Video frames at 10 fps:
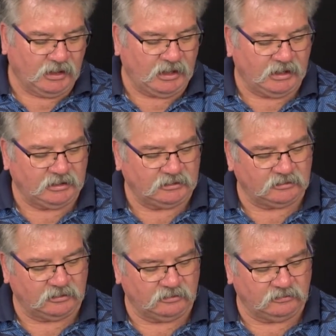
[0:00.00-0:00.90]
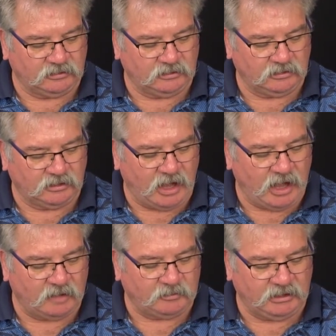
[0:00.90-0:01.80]
And the
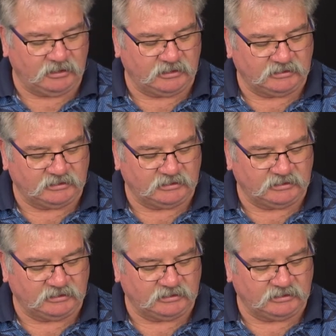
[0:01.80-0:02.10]
arm here